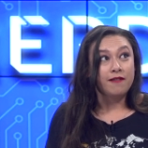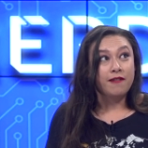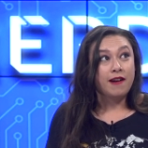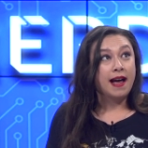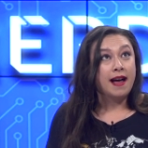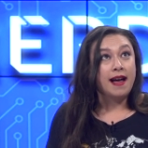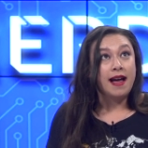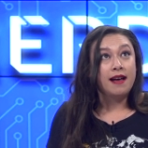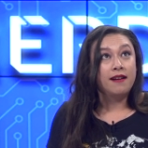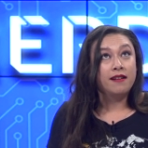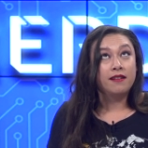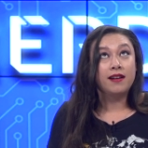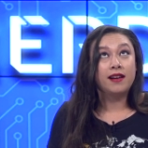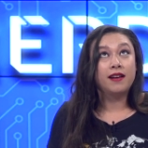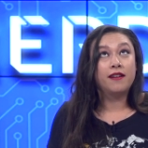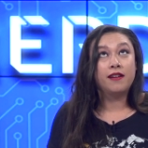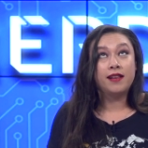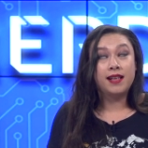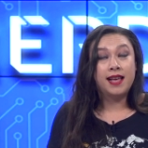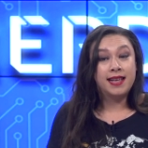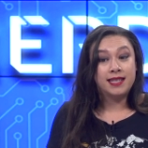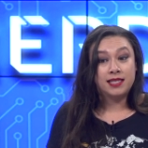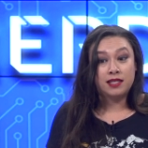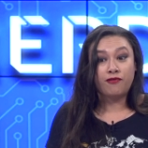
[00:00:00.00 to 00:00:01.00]
uh,
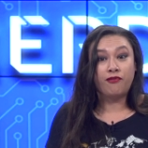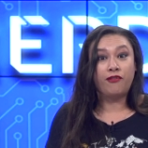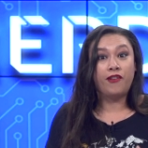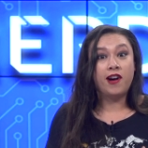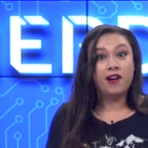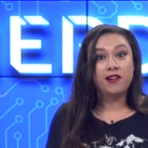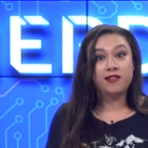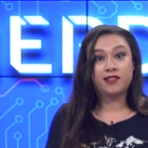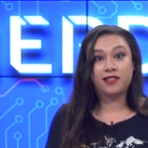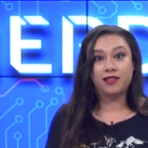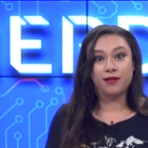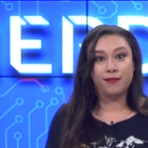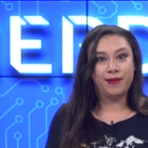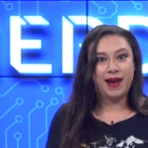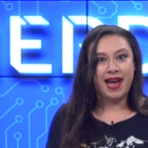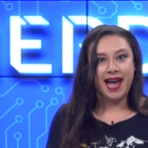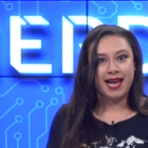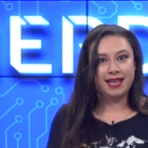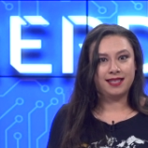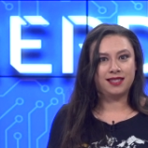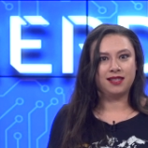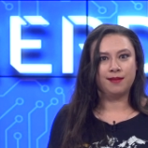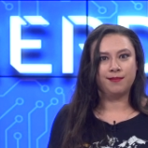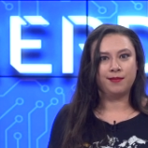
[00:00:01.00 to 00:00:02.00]
it's far
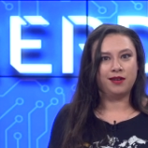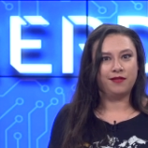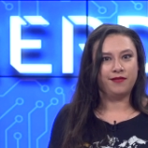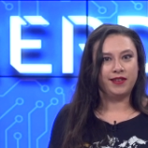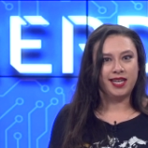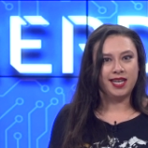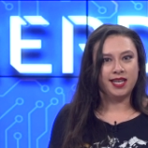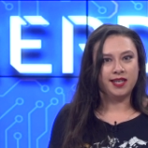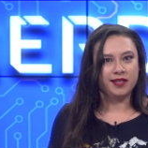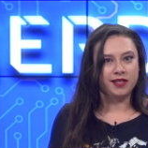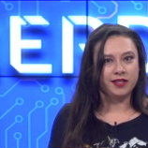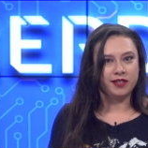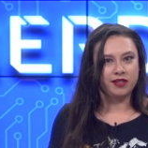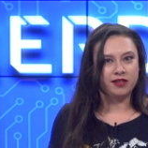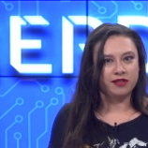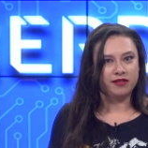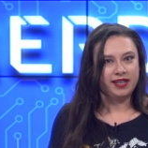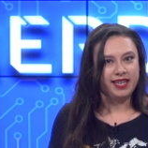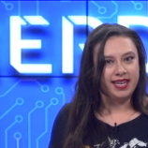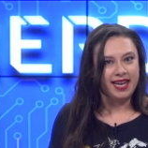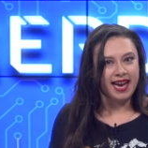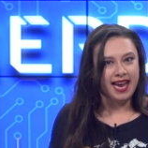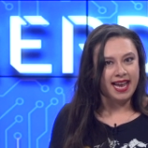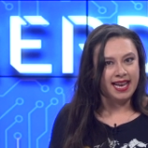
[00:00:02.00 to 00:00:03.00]
surpassed the movie
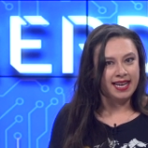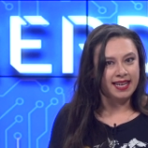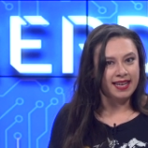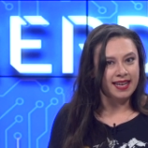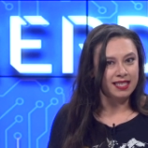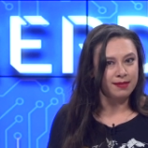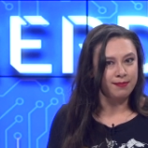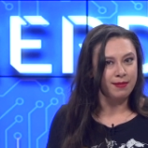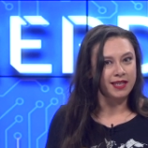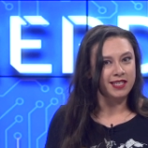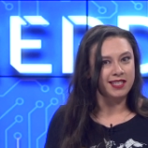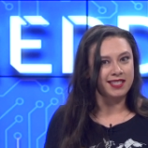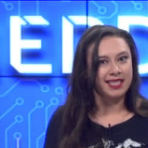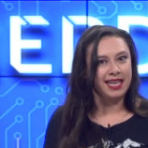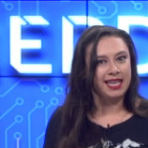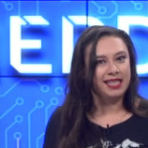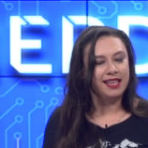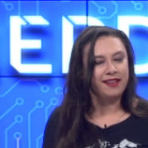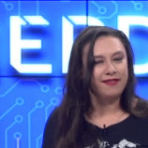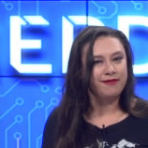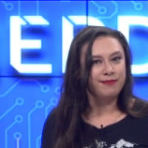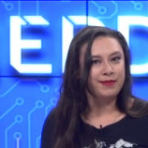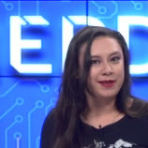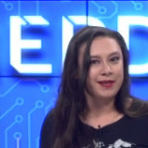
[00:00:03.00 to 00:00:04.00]
industry. And as much as I
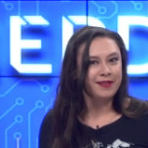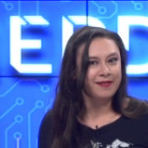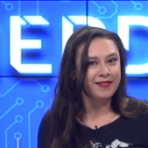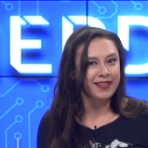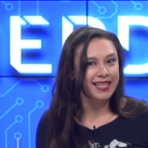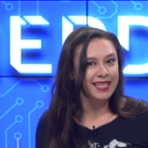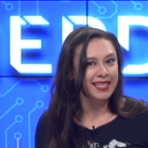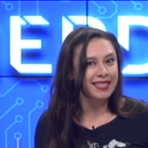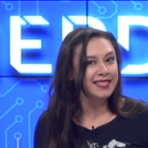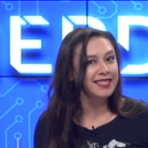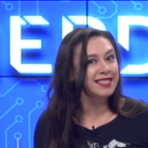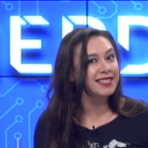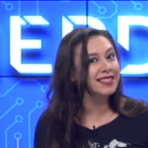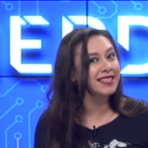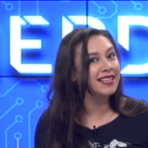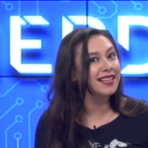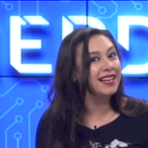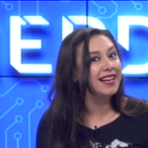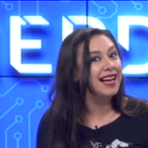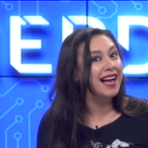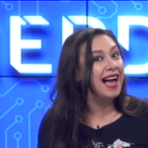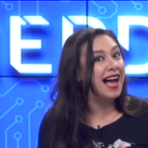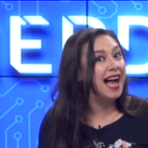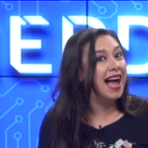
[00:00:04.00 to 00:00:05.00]
love movies,
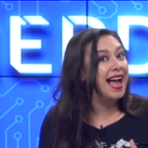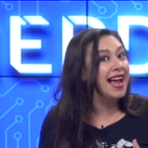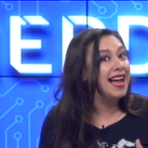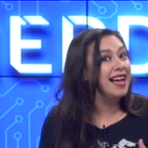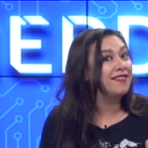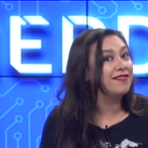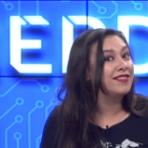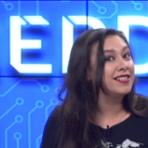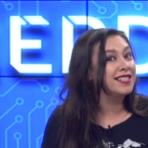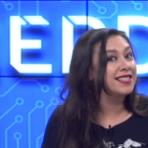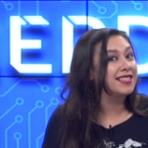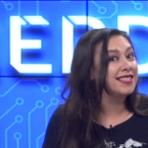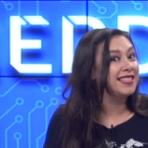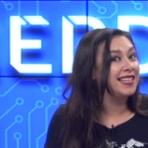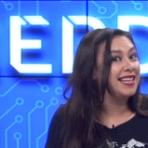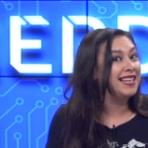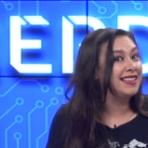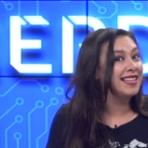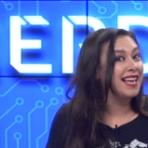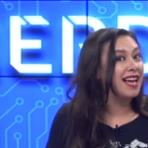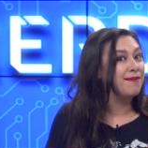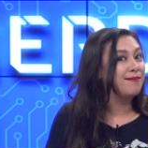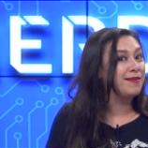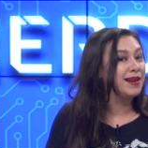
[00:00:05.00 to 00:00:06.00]
I haven't
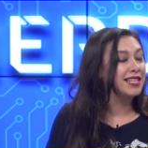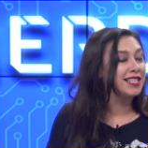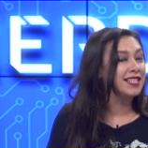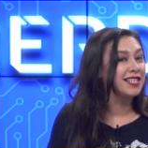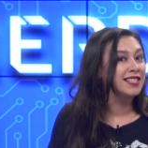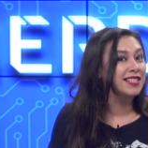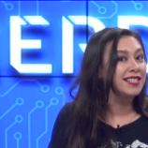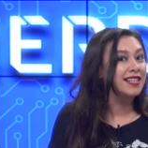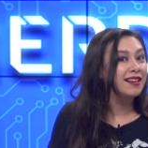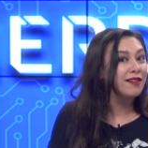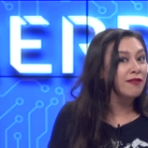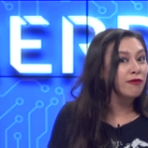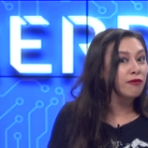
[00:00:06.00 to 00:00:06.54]
seen that much